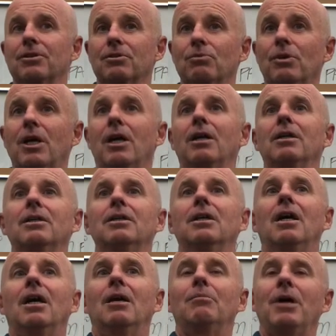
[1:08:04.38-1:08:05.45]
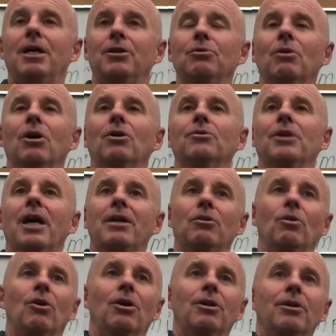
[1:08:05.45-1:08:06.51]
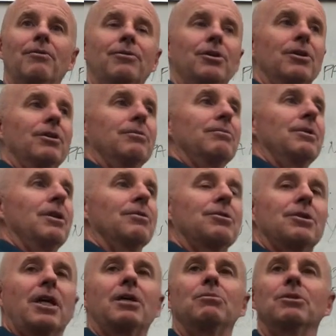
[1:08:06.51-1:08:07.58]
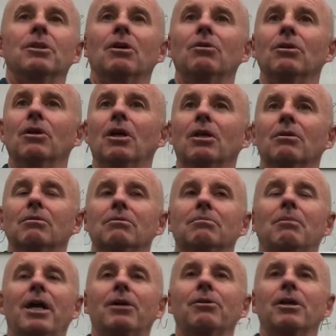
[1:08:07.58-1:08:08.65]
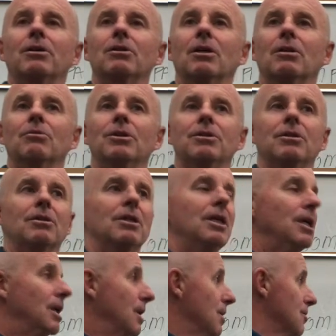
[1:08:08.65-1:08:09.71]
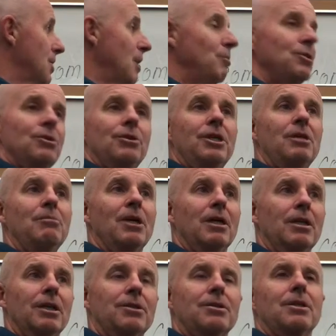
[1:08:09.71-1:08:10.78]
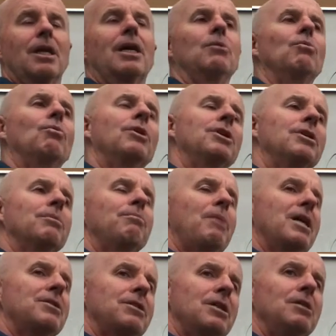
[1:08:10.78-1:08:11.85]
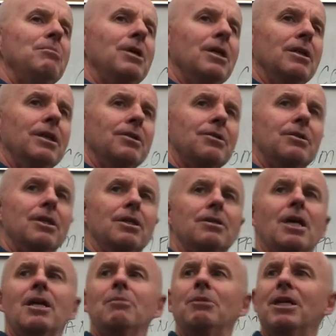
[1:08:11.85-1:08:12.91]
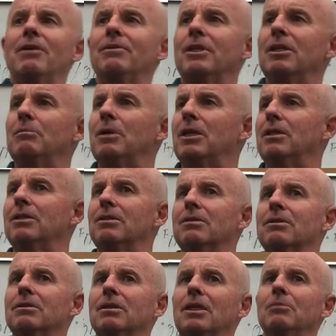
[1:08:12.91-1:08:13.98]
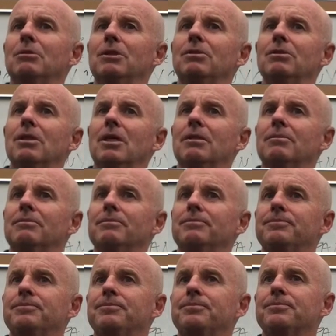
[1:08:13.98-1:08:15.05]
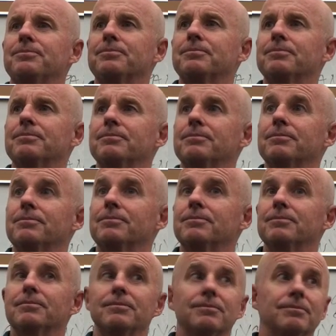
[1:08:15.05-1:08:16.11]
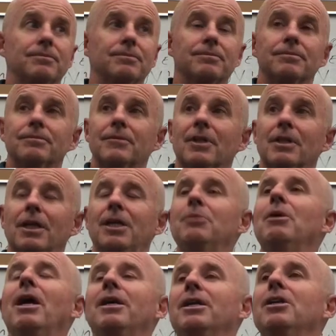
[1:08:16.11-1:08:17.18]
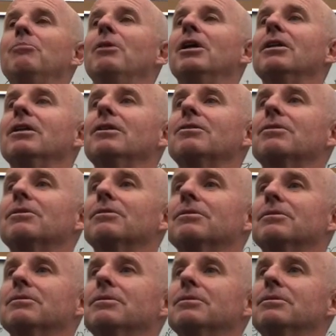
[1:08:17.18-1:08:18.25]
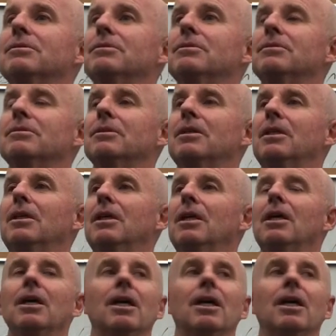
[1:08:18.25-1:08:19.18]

as well, and you own that, and all of your, you know, site would go along, migrate along with you. Same with your email list. And one of the best email list things. Anybody have an email list? Anybody do that? What do you say? An email list? I had a